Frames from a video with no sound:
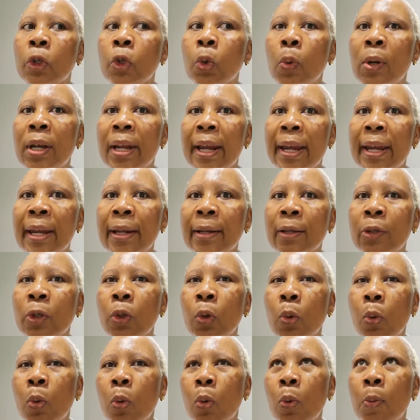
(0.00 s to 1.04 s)

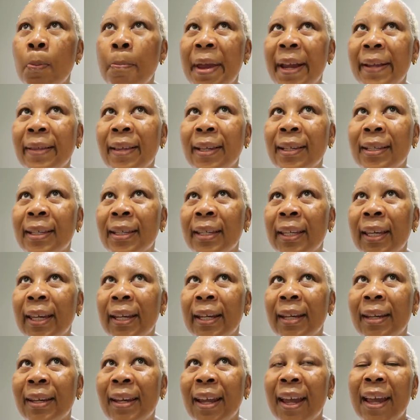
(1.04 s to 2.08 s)
to make the
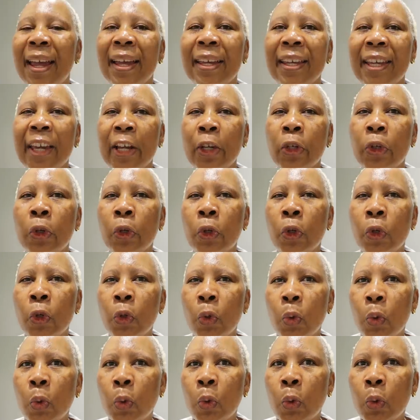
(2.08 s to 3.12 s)
skin get
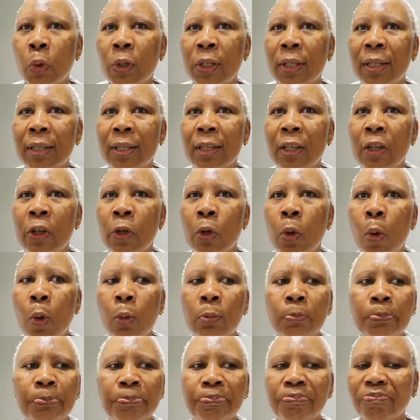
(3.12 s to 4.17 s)
used, you
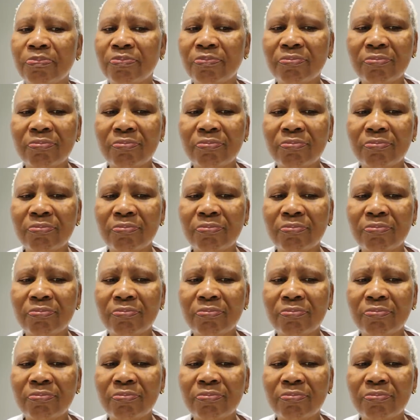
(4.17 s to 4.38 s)
know.